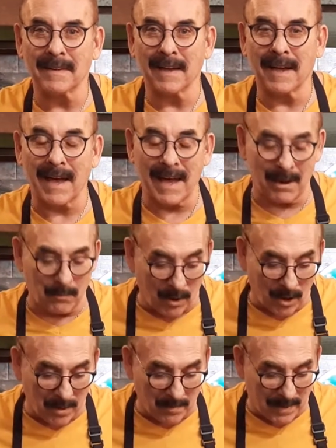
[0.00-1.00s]
Hi,
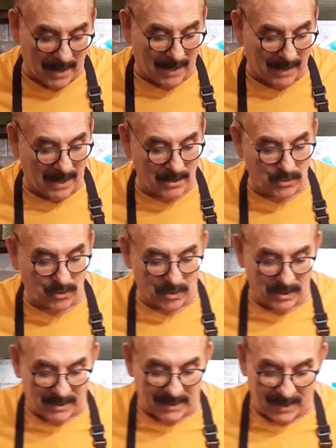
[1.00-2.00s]
welcome back. As you can
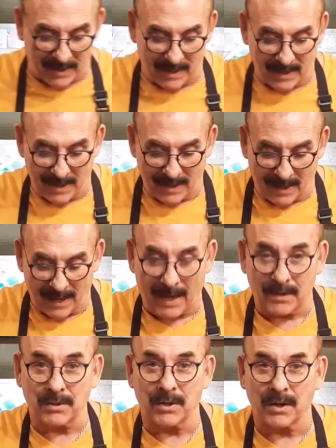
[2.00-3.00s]
see, I
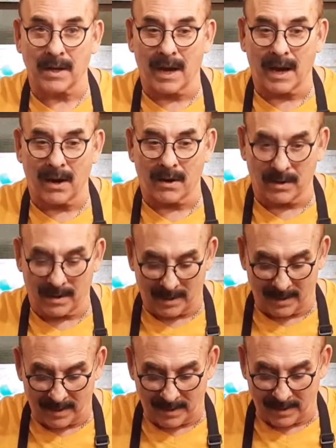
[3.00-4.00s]
took our
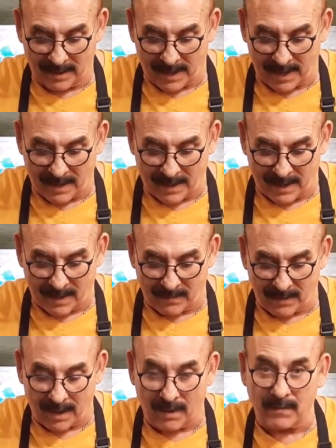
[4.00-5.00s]
cake out of
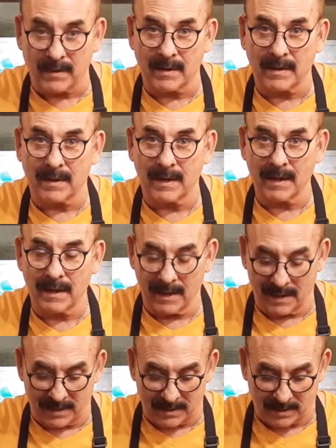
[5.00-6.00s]
the oven.
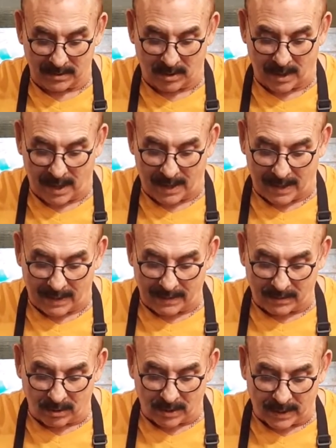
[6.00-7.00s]
And I
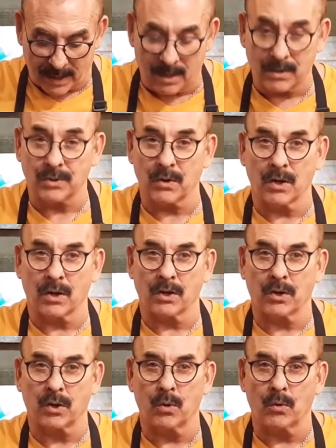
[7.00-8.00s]
took it out so it
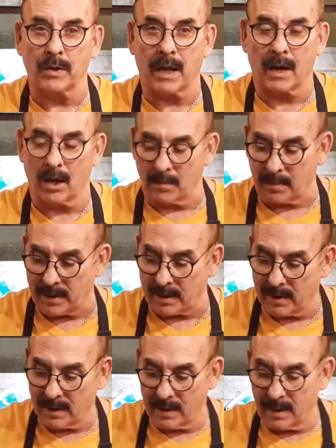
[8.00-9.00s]
could cool down a little bit,
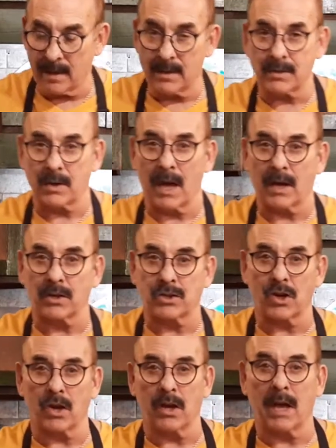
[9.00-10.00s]
so I could
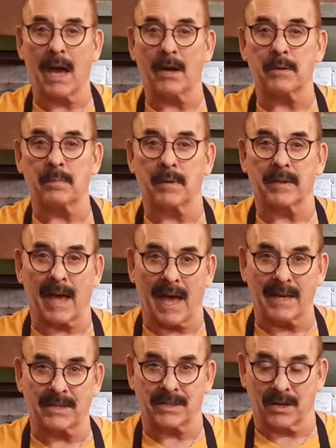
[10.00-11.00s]
show you how to put the
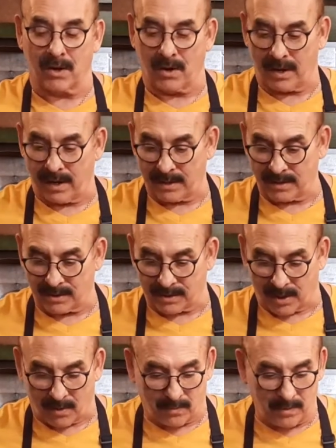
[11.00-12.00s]
icing on it.
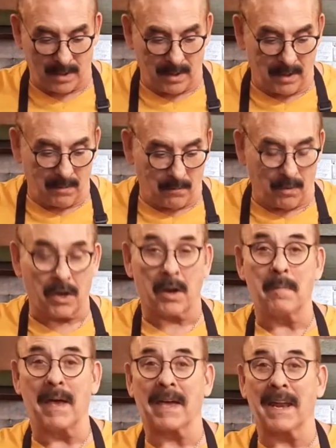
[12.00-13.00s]
So we're going to
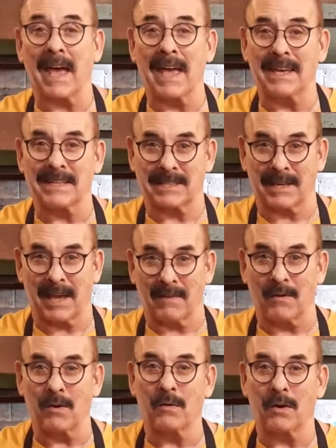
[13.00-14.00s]
make an icing. I
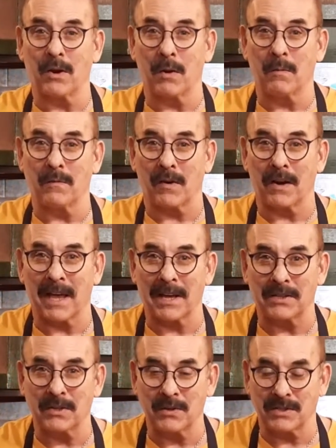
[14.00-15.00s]
know we've already
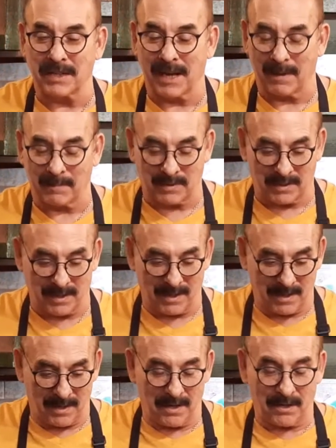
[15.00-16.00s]
got 2 steps,
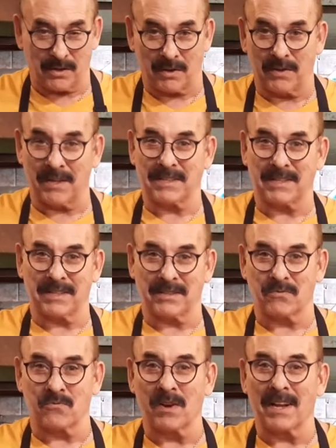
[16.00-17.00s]
so this
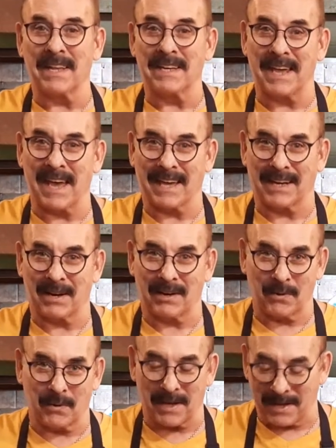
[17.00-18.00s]
is really decadent.
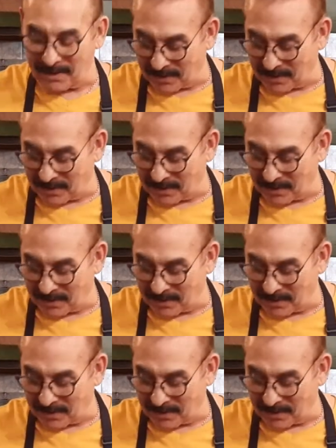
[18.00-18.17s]
Okay,